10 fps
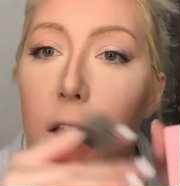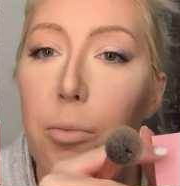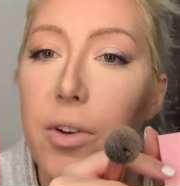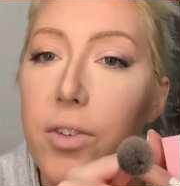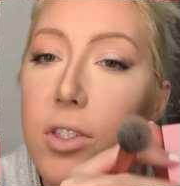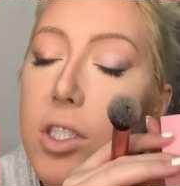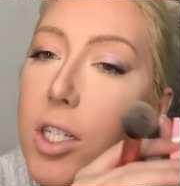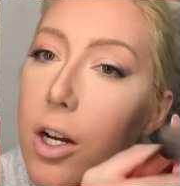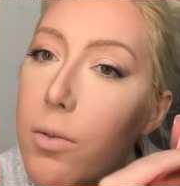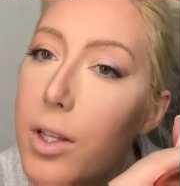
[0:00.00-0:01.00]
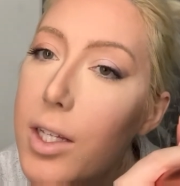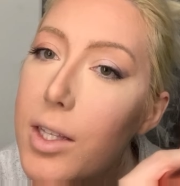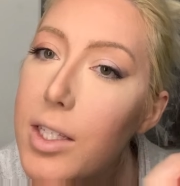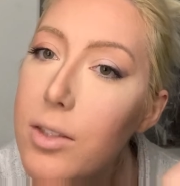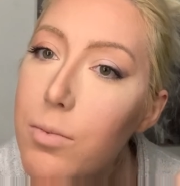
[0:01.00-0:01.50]
But if you start with like
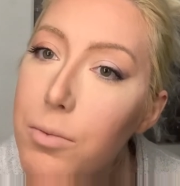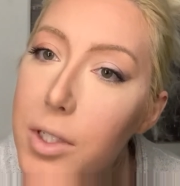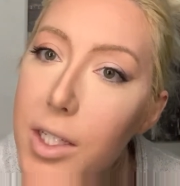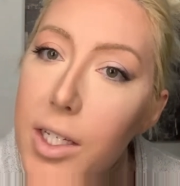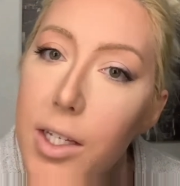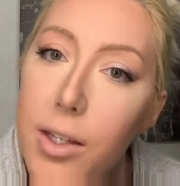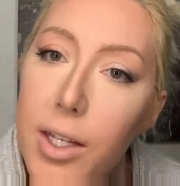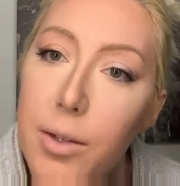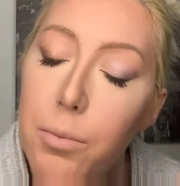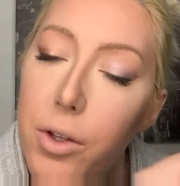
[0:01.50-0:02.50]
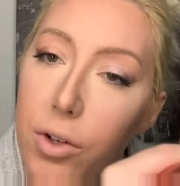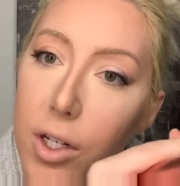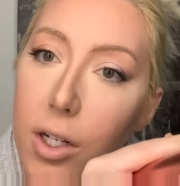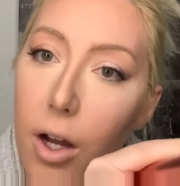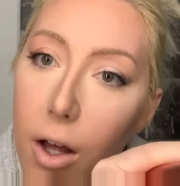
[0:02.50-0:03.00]
these really like
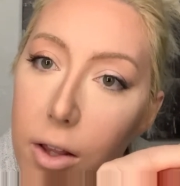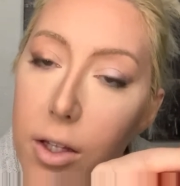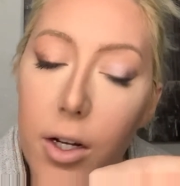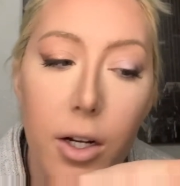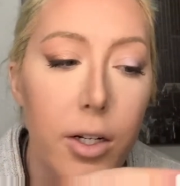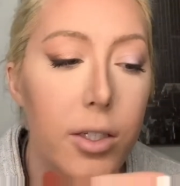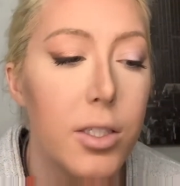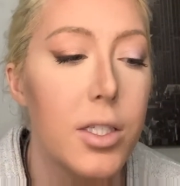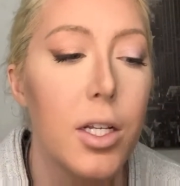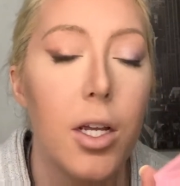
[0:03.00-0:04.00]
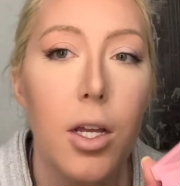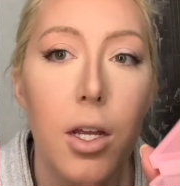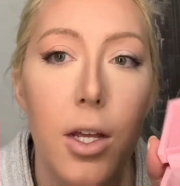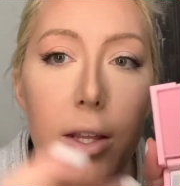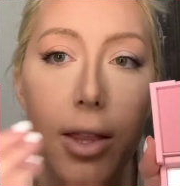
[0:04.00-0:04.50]
muted colors,
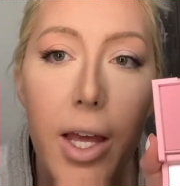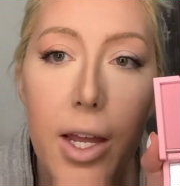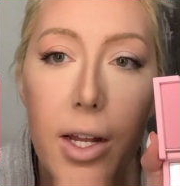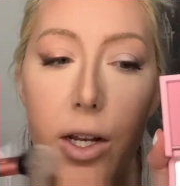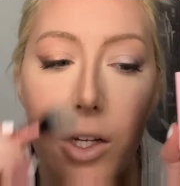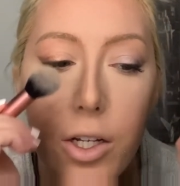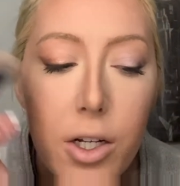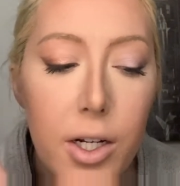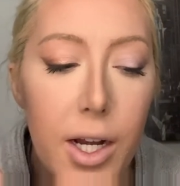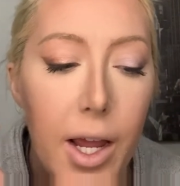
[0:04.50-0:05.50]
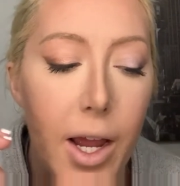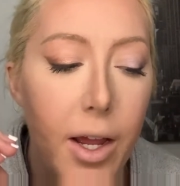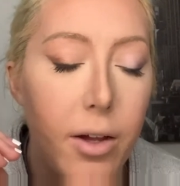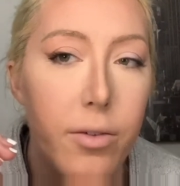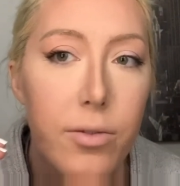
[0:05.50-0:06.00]
then you're gonna
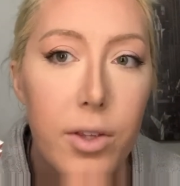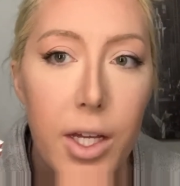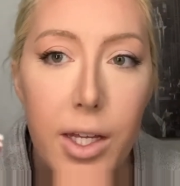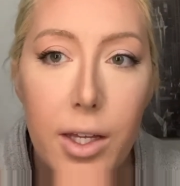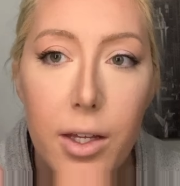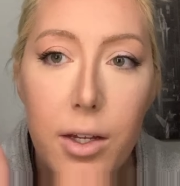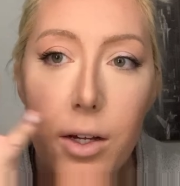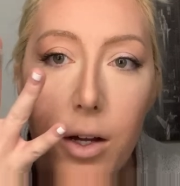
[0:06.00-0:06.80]
have like,